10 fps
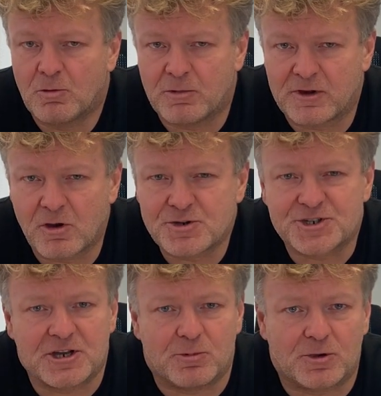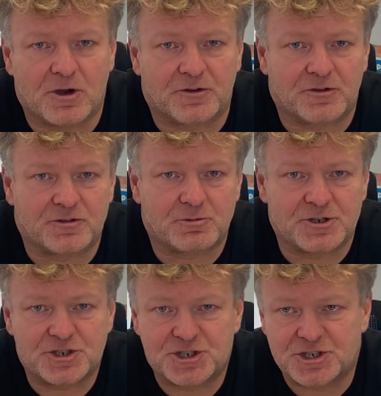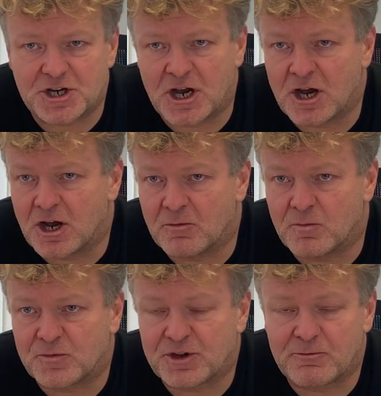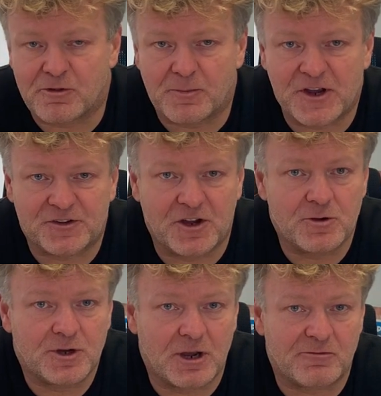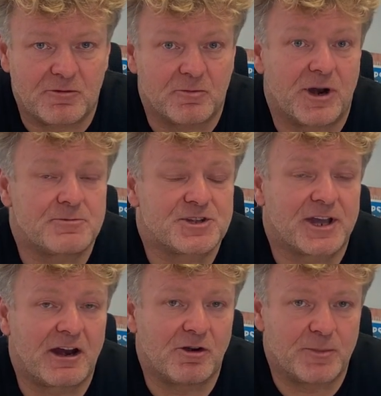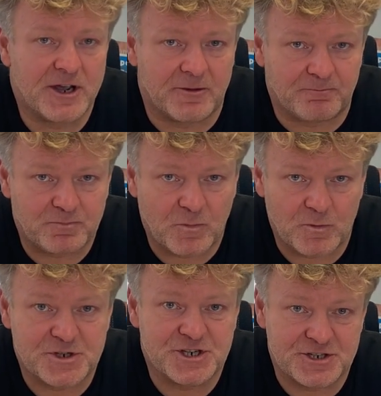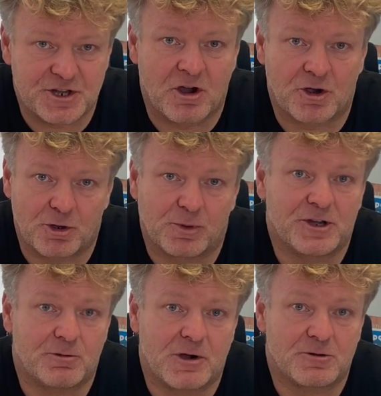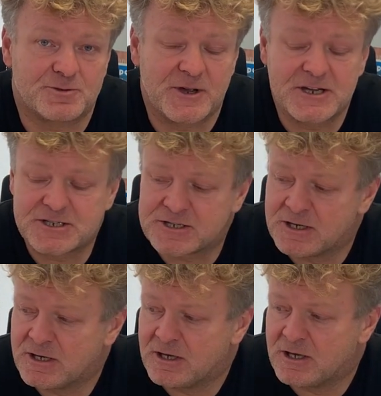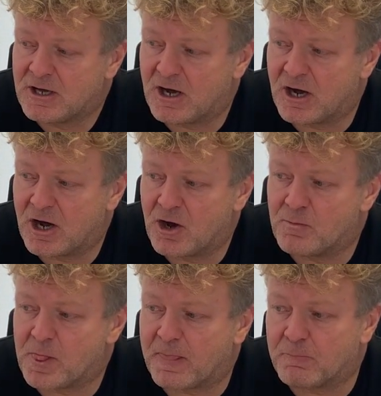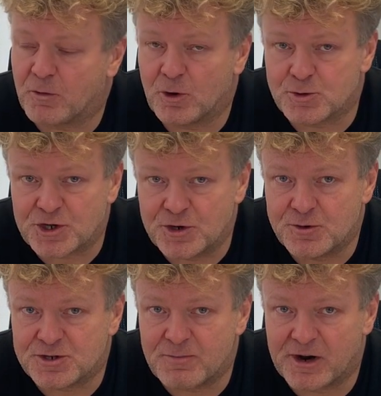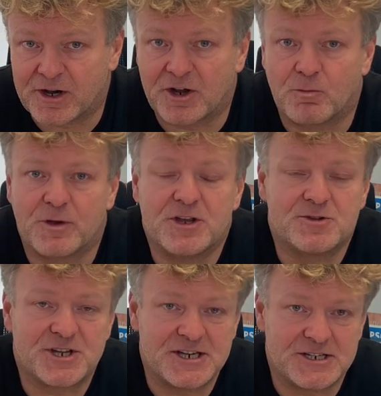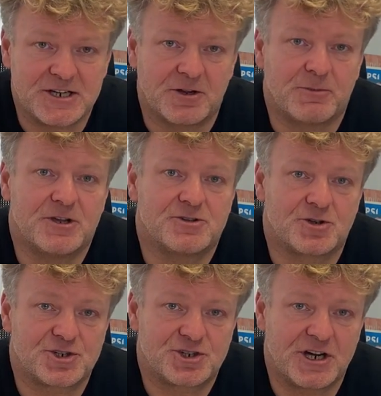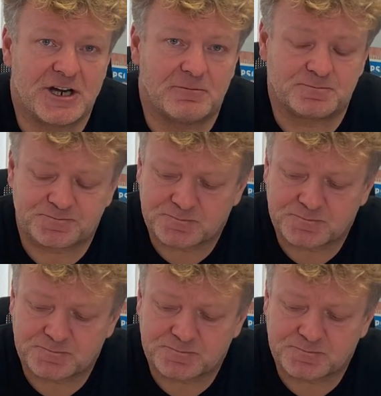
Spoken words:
With long staple cottons, which some of the best known come from perhaps the Caribbean, which is arguably the world's best. We also use American, we use Indian, and we use Australian.